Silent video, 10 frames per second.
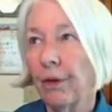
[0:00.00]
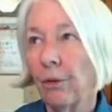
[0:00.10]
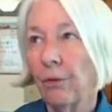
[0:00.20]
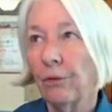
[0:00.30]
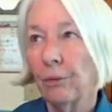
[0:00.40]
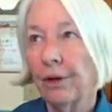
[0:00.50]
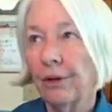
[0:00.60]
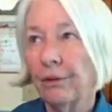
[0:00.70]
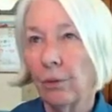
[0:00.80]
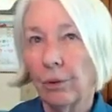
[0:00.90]
those
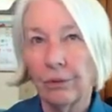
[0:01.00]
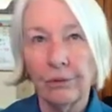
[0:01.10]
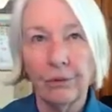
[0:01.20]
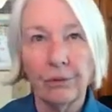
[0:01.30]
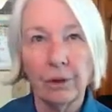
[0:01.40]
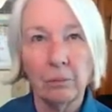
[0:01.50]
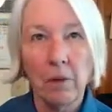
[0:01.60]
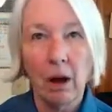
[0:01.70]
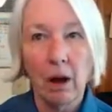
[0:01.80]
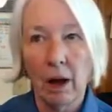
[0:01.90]
resources in
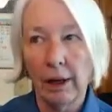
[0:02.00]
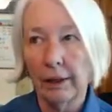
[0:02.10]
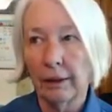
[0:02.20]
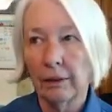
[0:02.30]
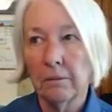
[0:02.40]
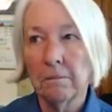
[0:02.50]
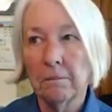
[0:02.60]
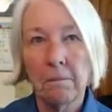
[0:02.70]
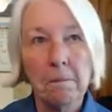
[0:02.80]
mind,